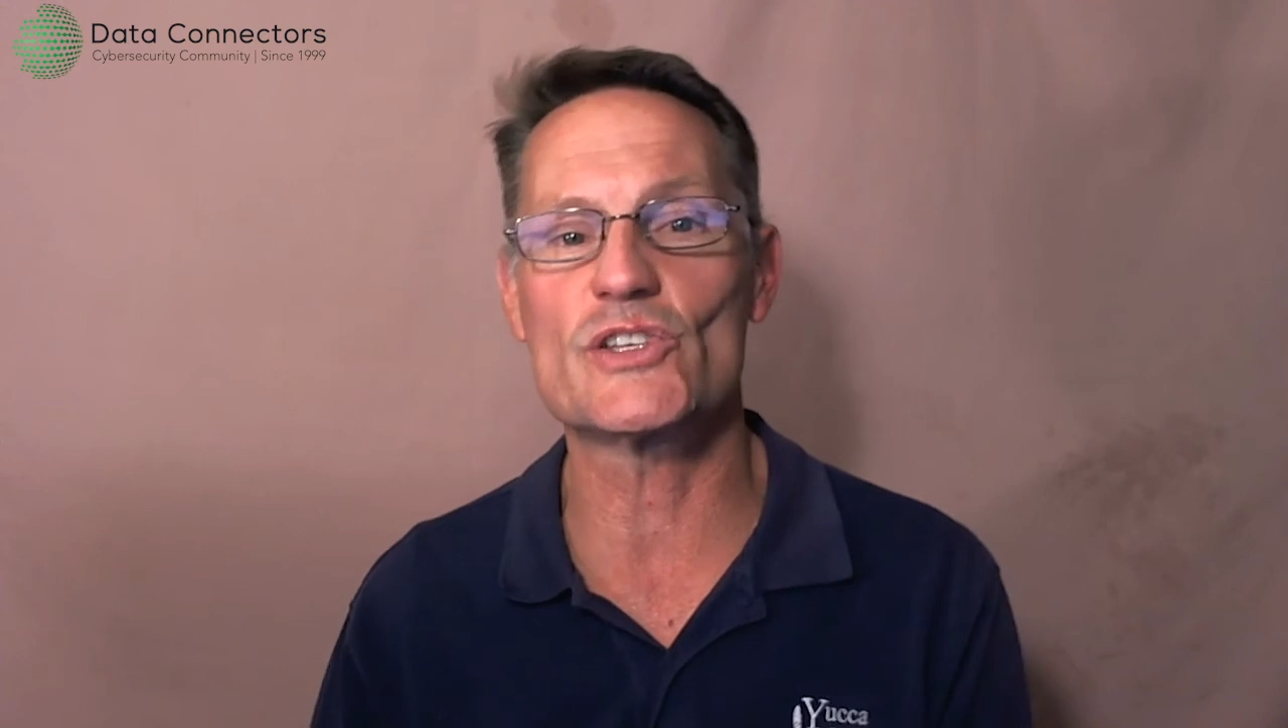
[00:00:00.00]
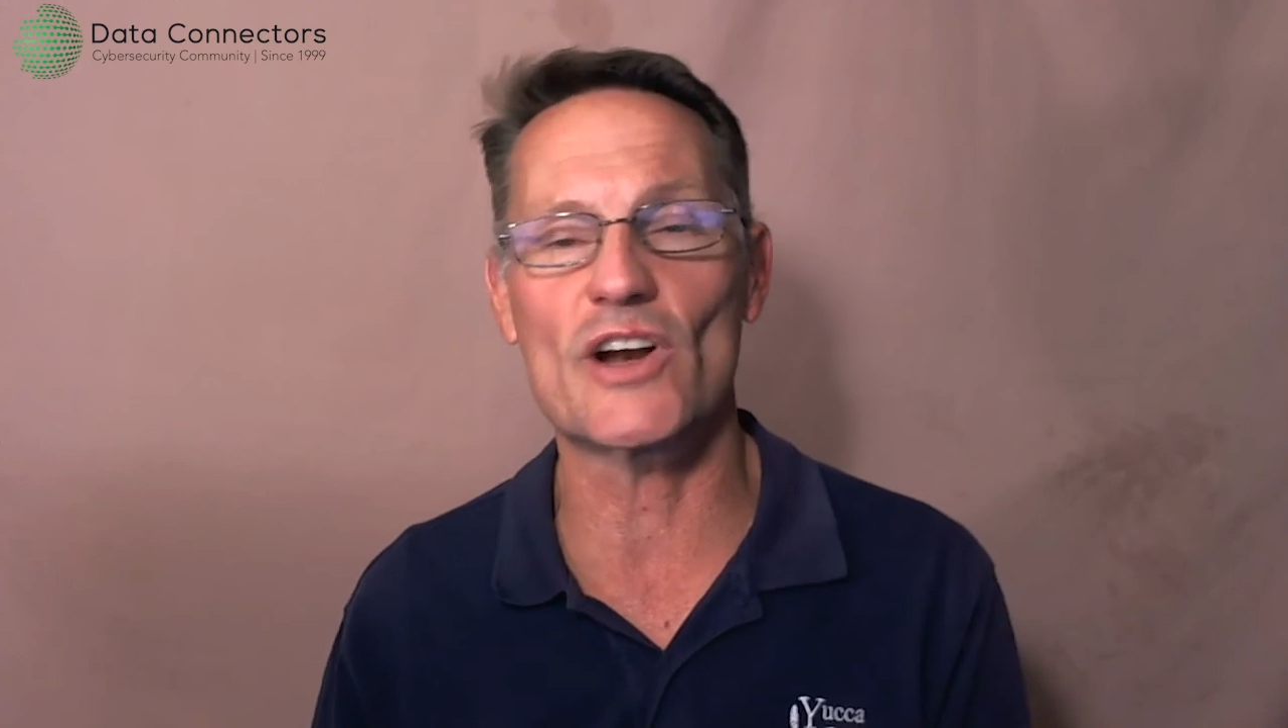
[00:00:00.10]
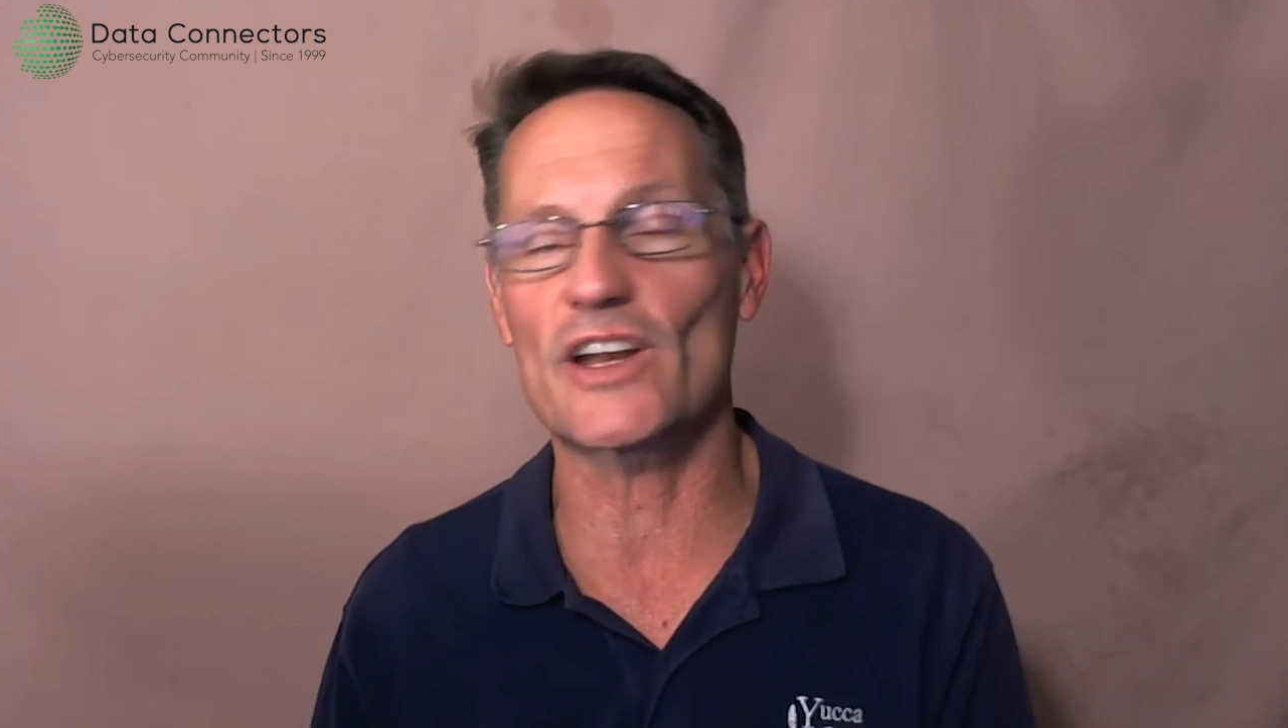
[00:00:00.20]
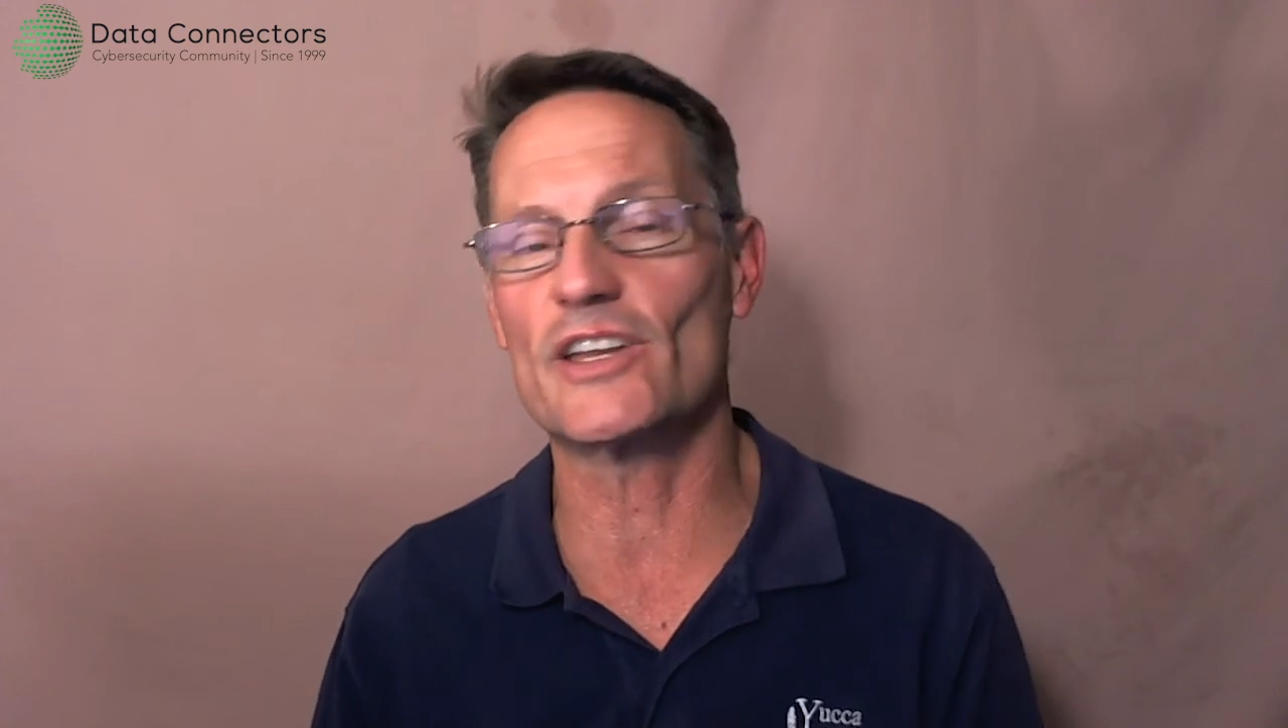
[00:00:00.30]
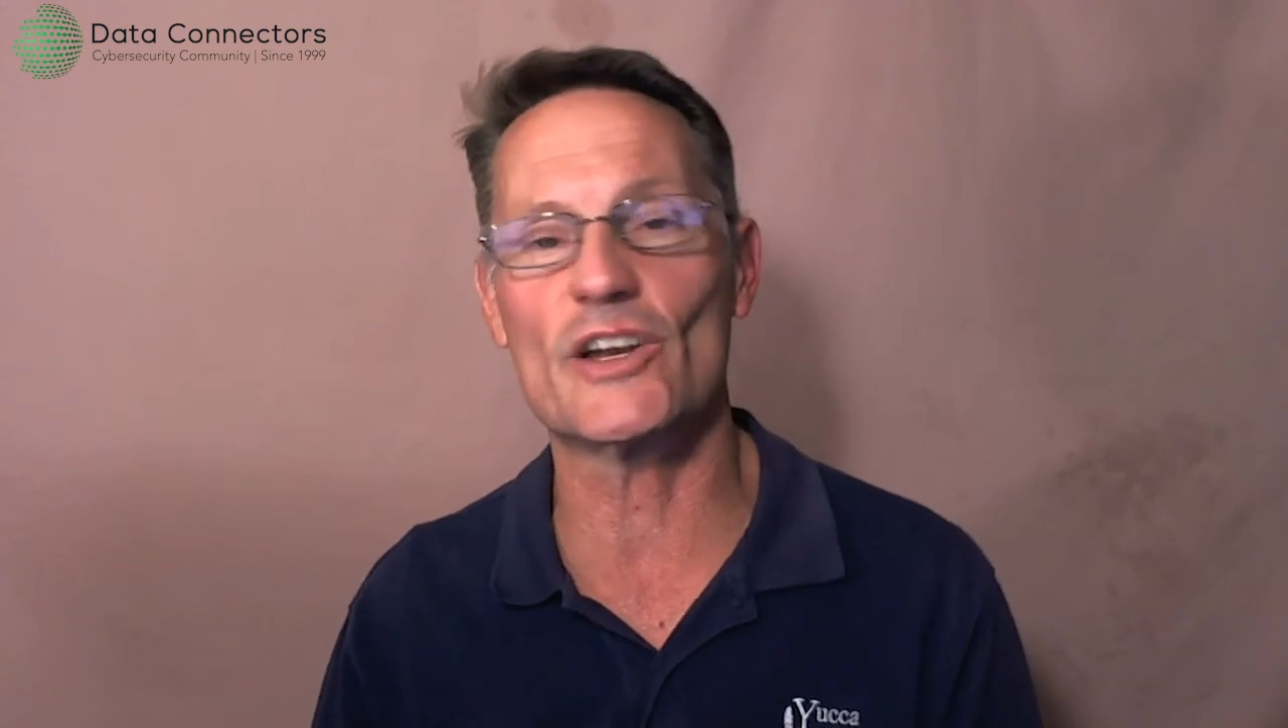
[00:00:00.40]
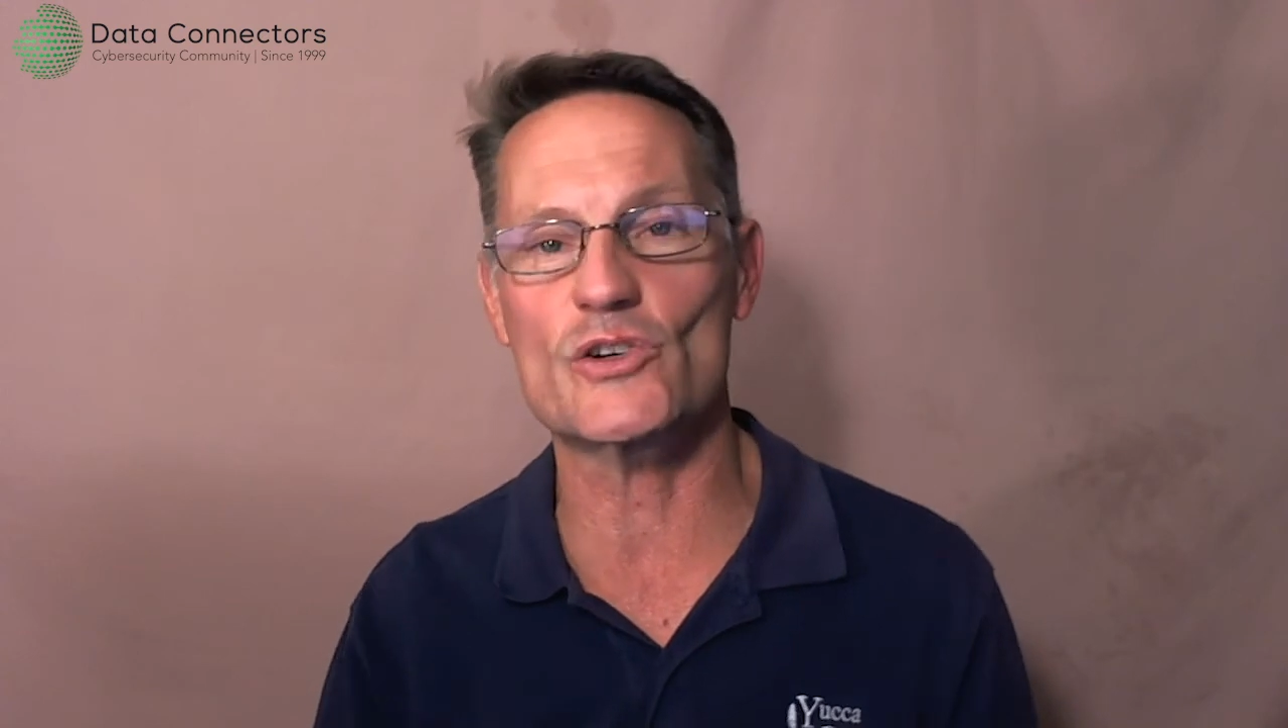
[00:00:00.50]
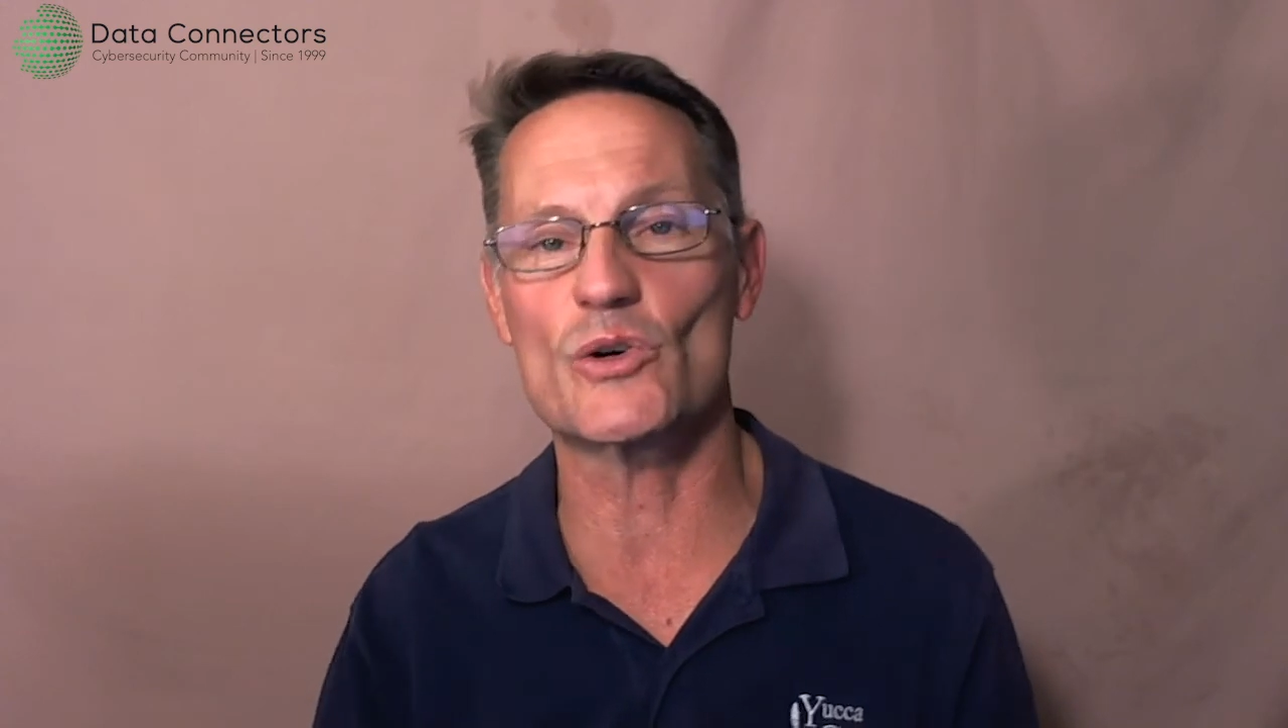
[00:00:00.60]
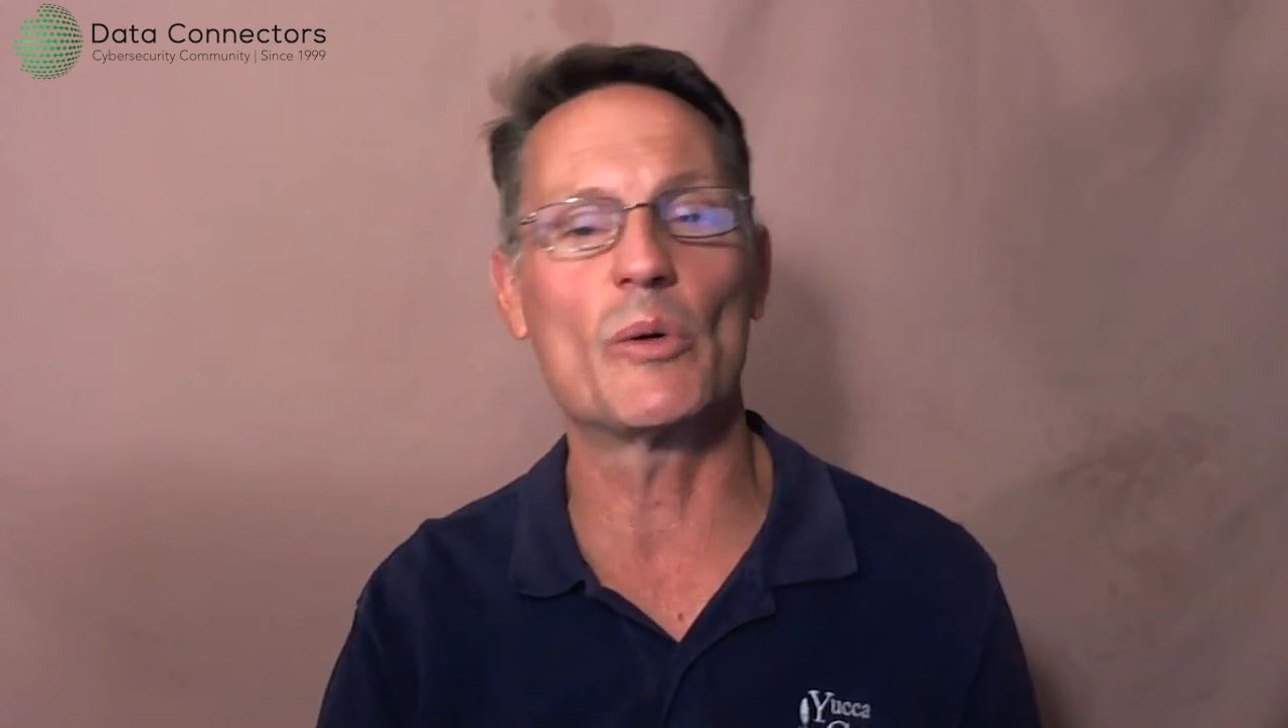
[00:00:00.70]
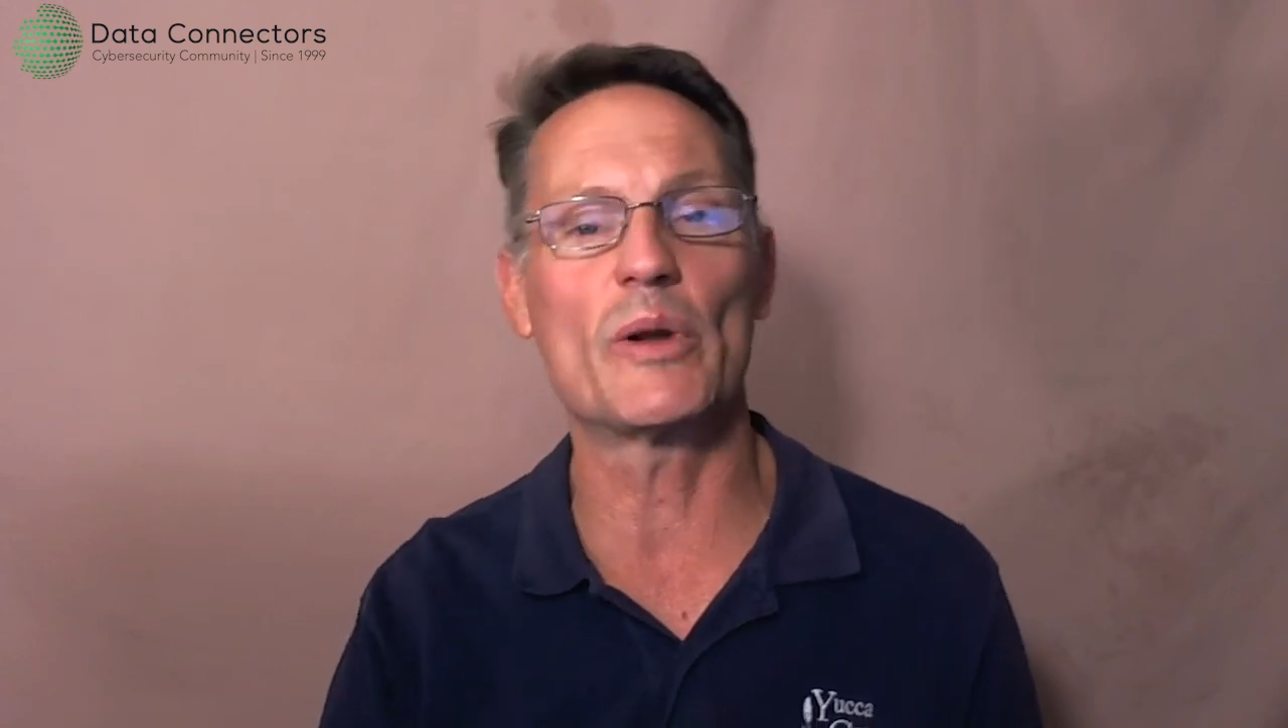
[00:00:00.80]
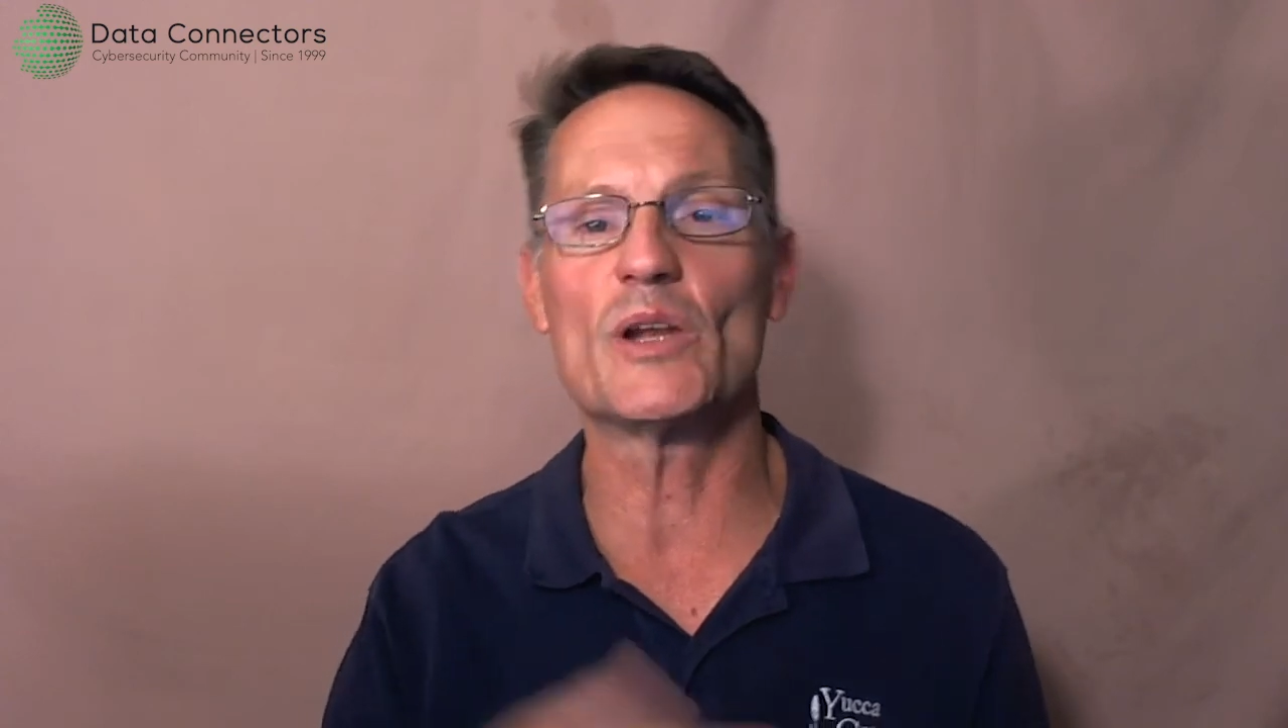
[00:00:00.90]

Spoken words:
architecture where we